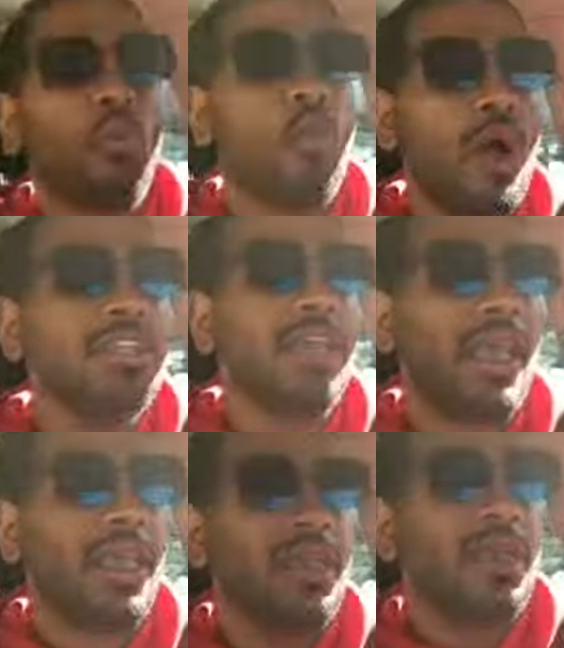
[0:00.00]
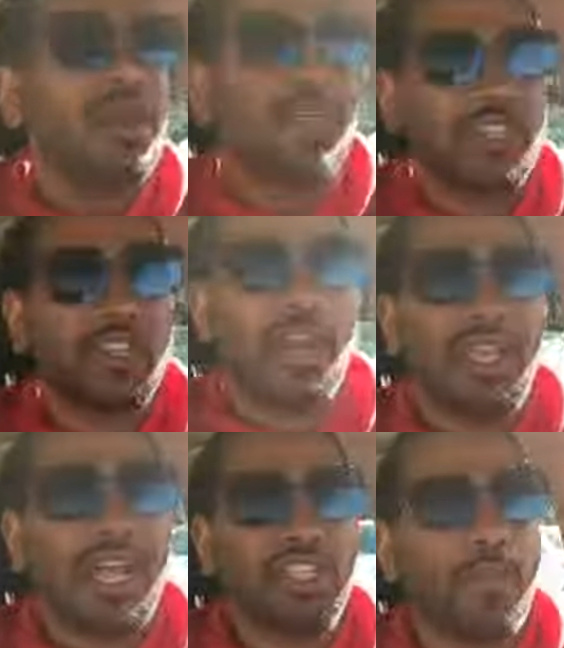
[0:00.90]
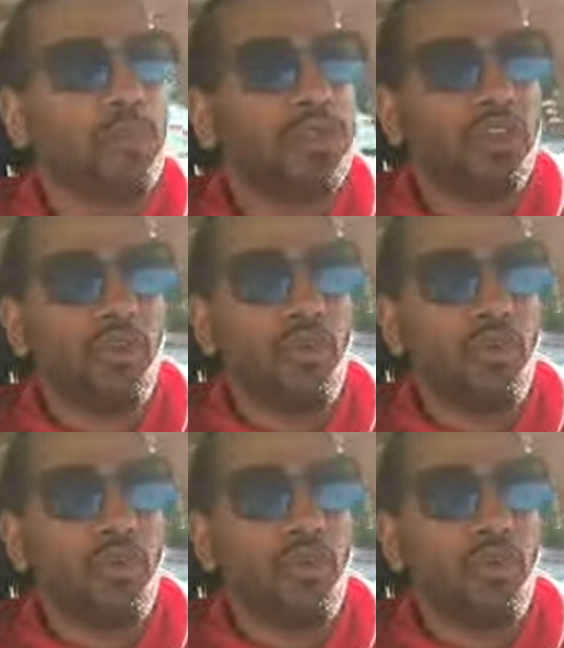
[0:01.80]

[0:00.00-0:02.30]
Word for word: but one day that's going to catch up with